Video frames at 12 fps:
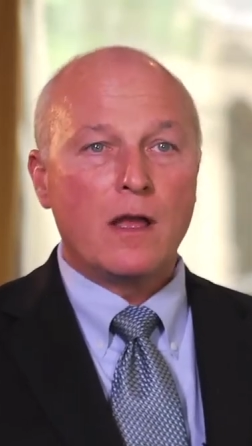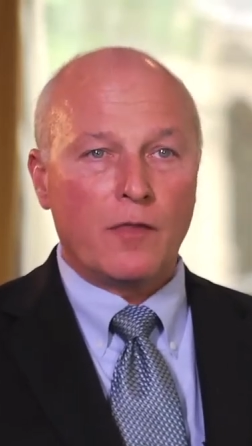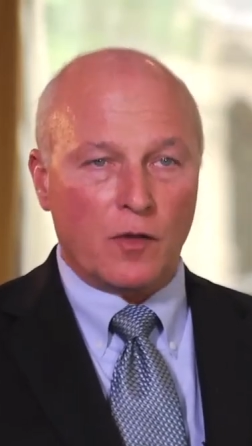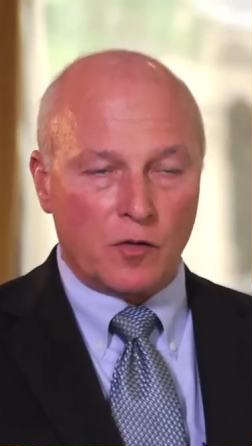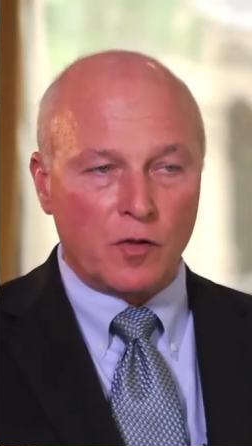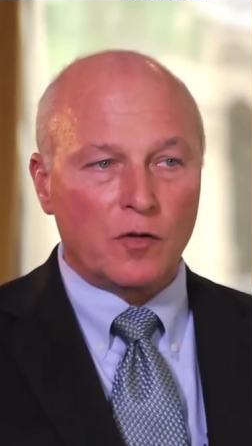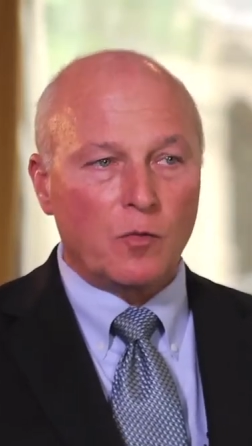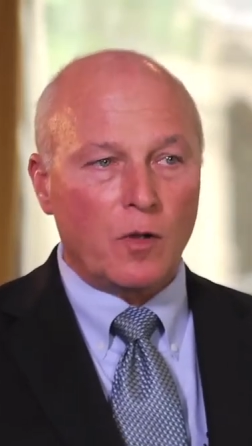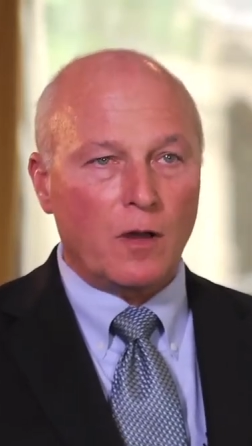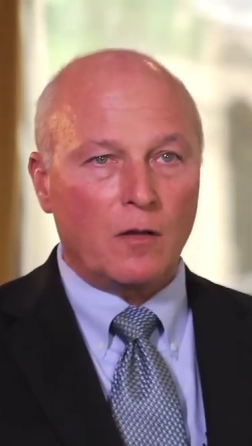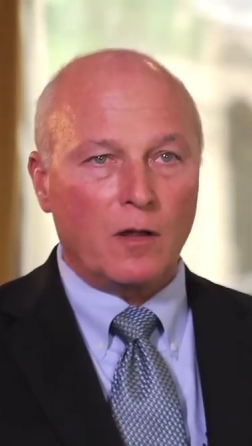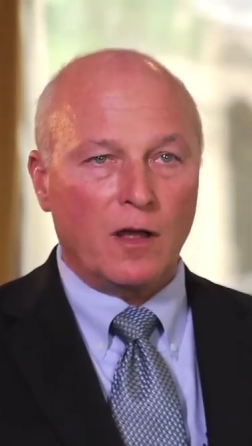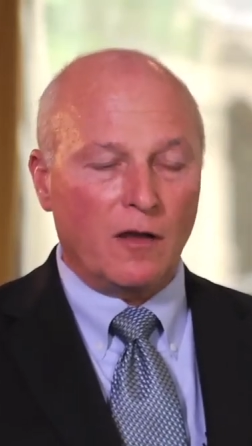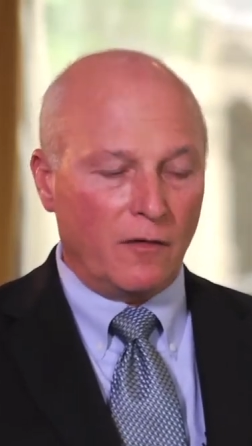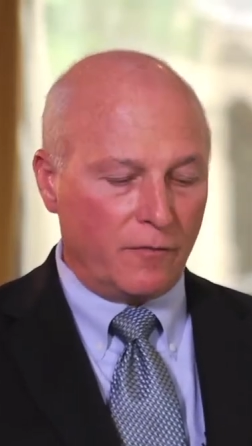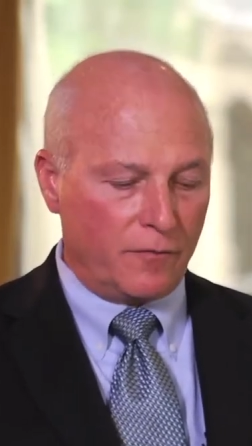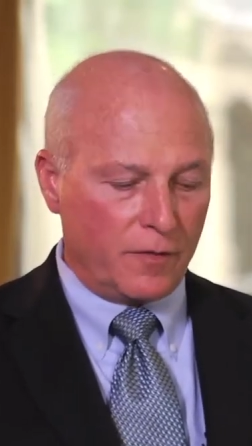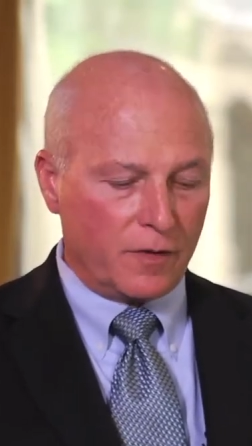the goodwill
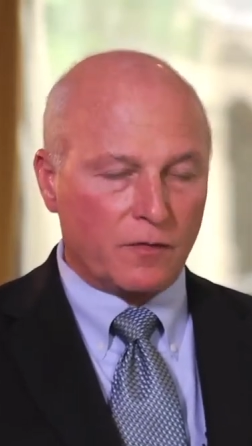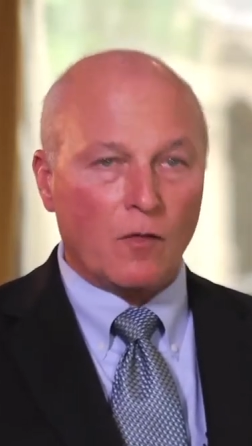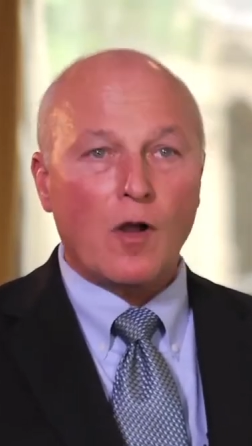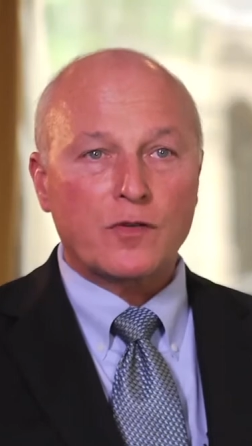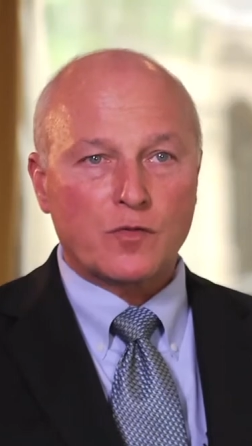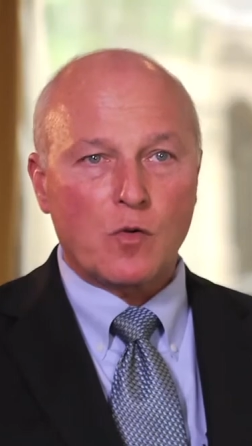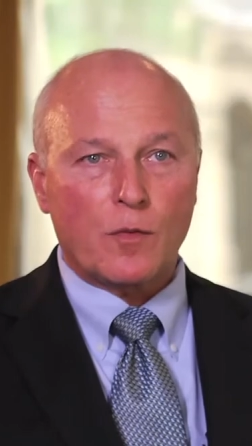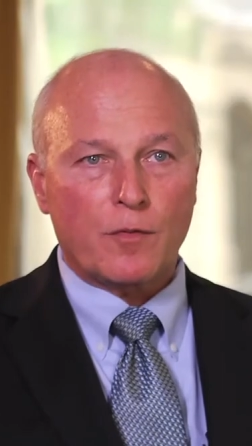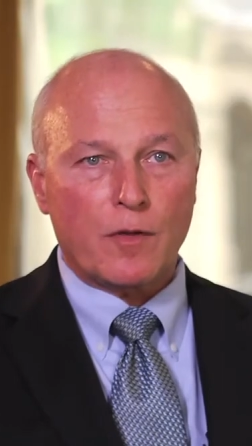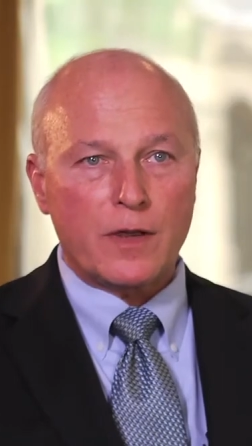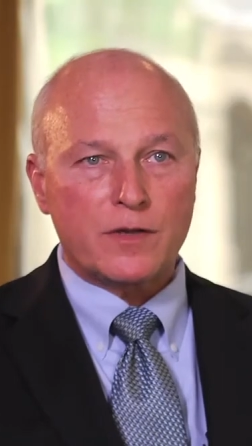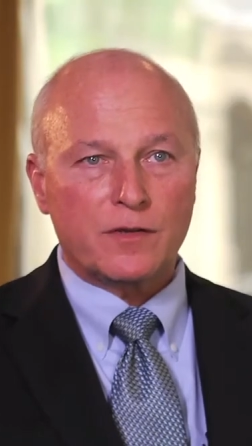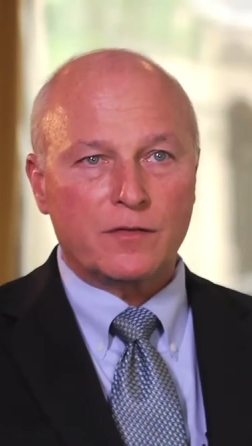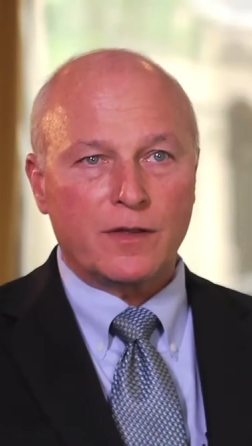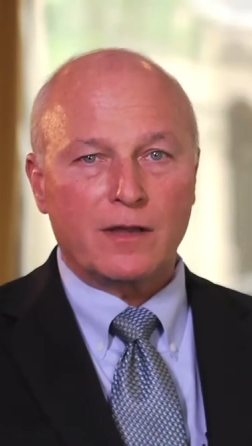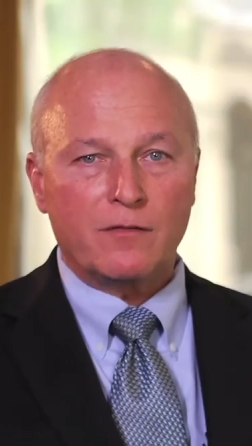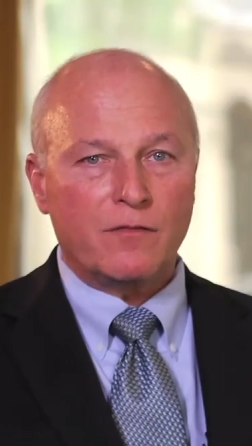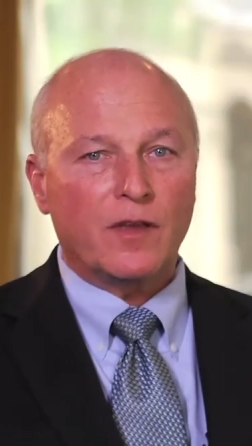of these large corporations
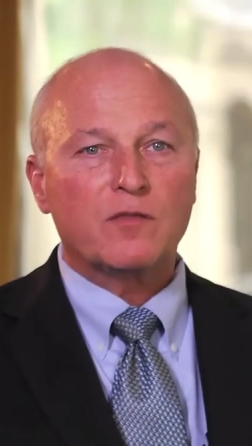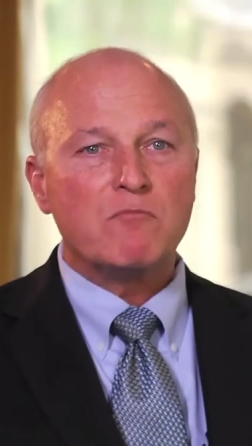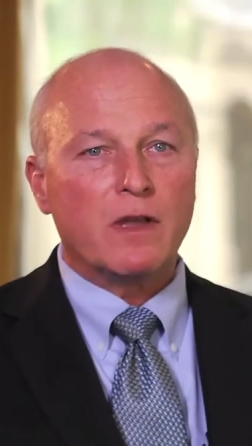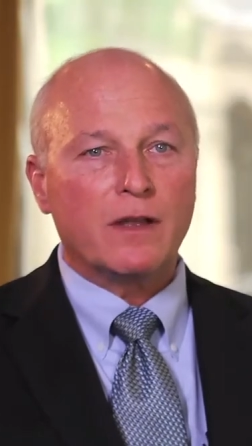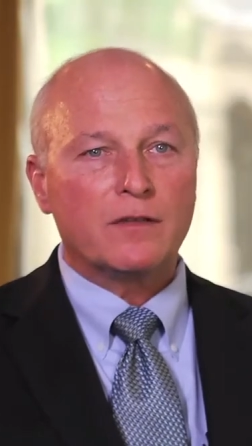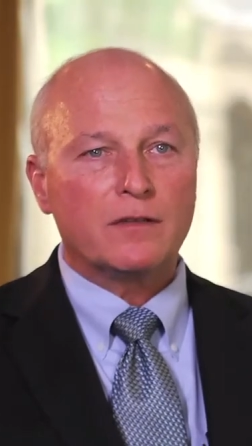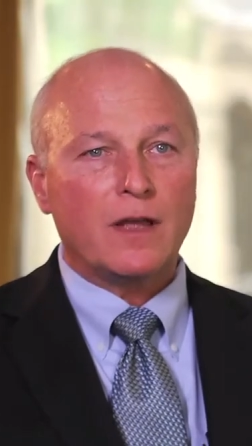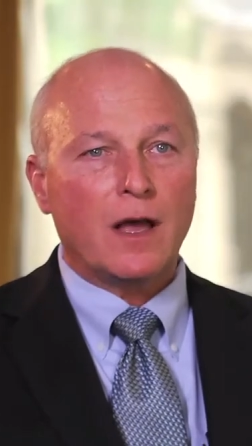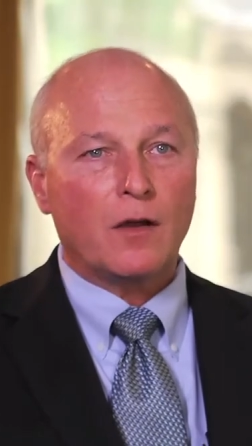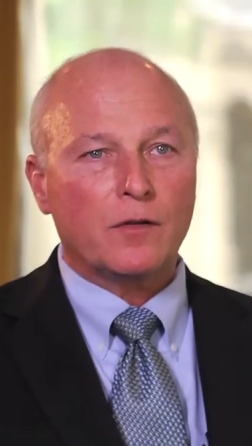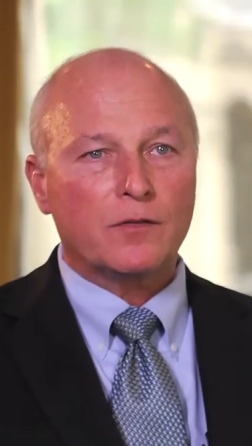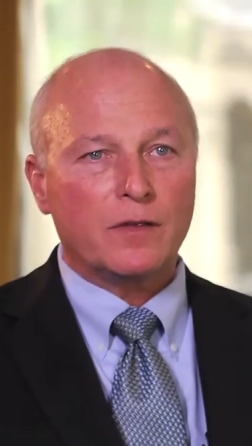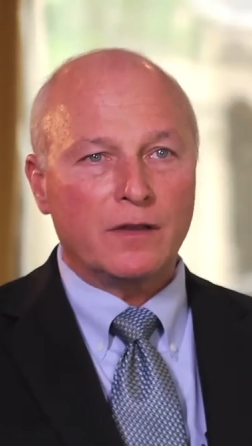that invest millions of dollars